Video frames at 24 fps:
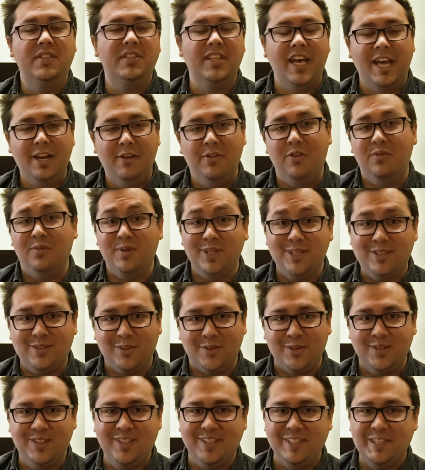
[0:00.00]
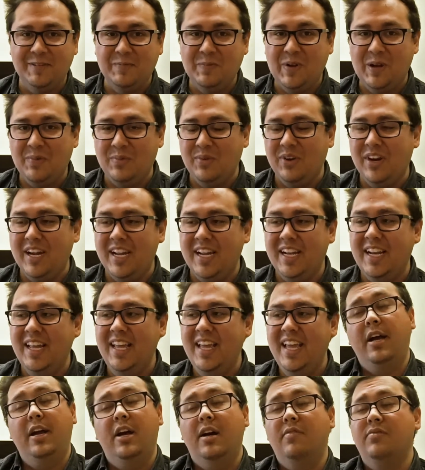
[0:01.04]
side of the resources of my brain.
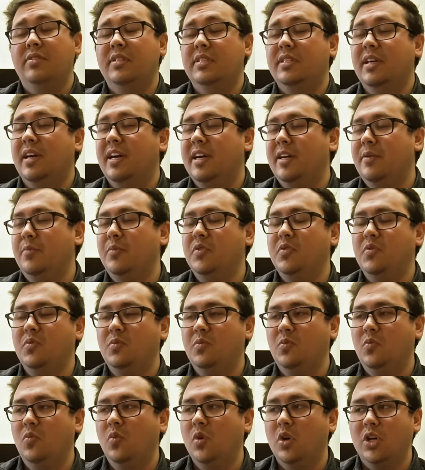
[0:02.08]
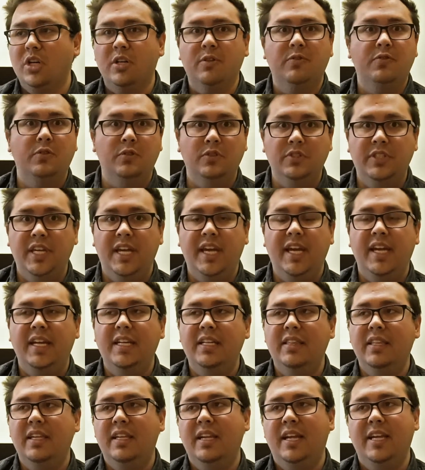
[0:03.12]
I oftentimes work a full day
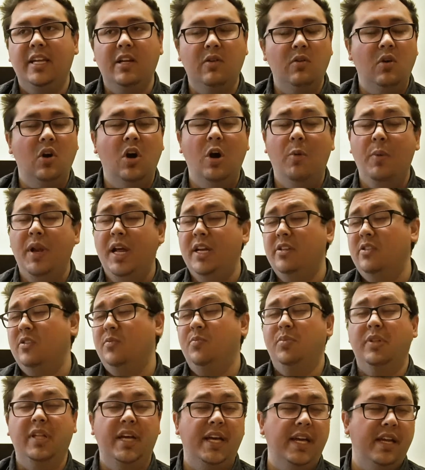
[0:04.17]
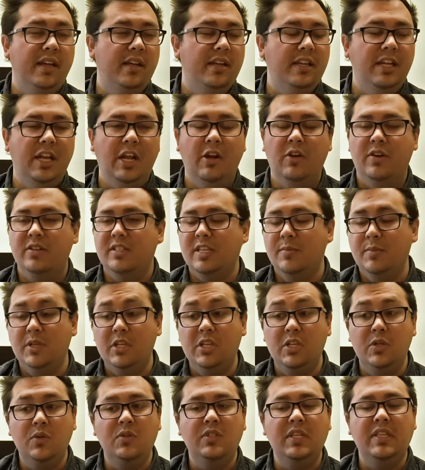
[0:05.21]
and then I go home and I just play, you know, because I've been
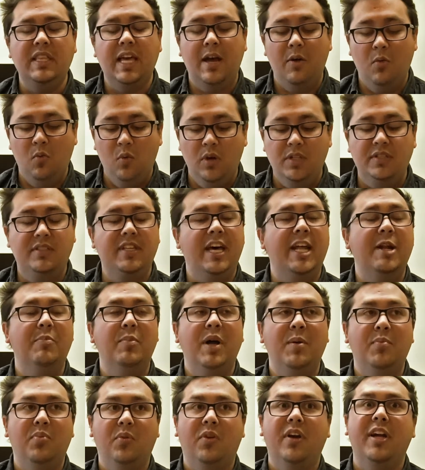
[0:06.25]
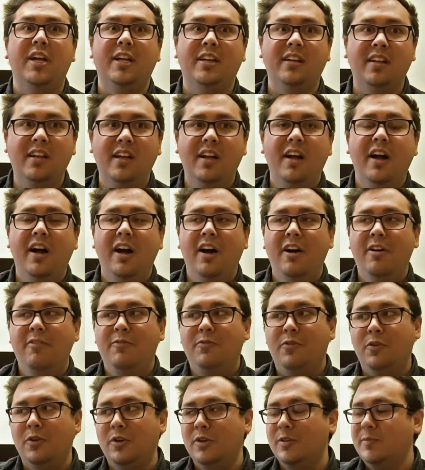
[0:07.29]
using that one side of my brain
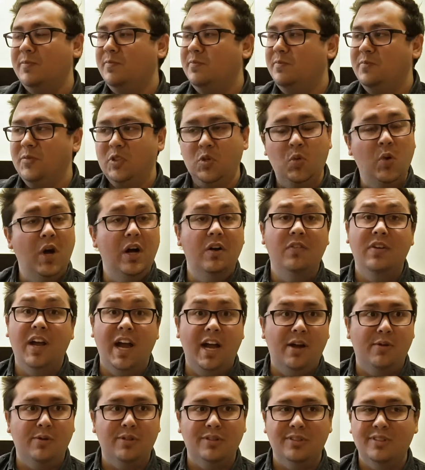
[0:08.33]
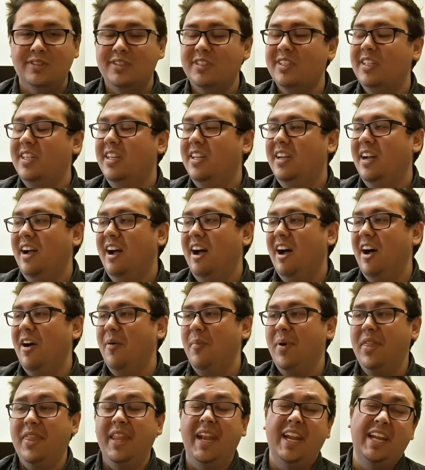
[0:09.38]
for 12 hours.
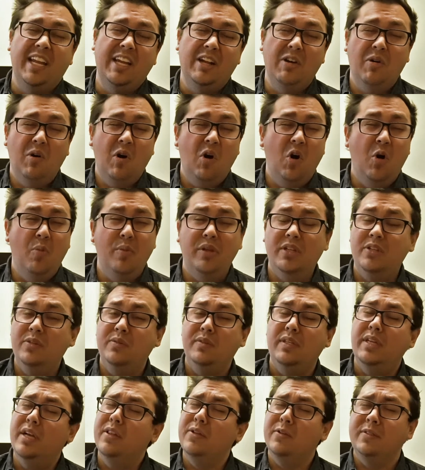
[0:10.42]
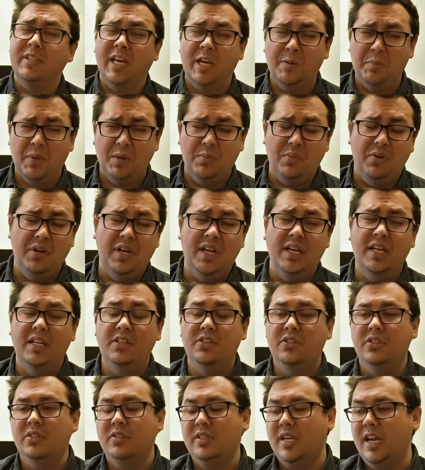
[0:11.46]
And then I can go home and use the other side of my brain and
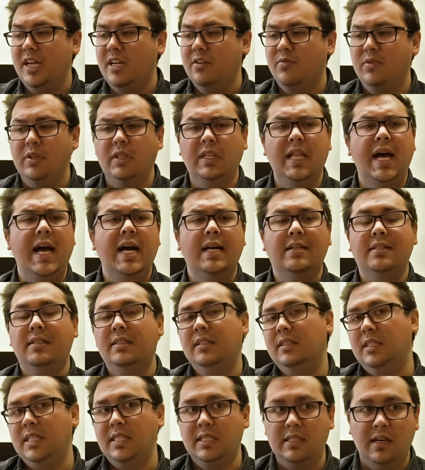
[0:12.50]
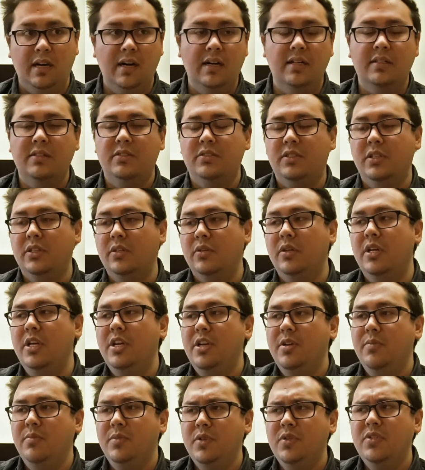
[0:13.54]
just kind of relax and detox. So
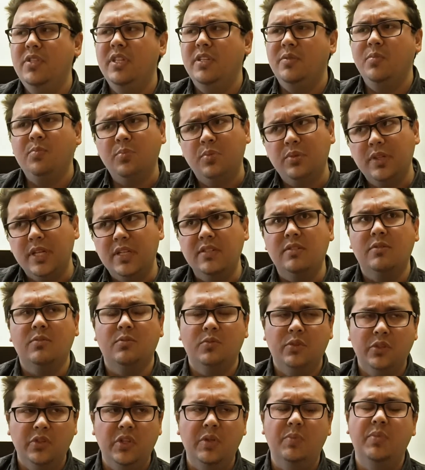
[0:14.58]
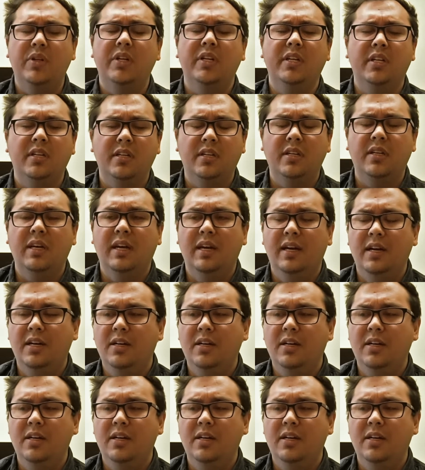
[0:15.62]
music plays a really big,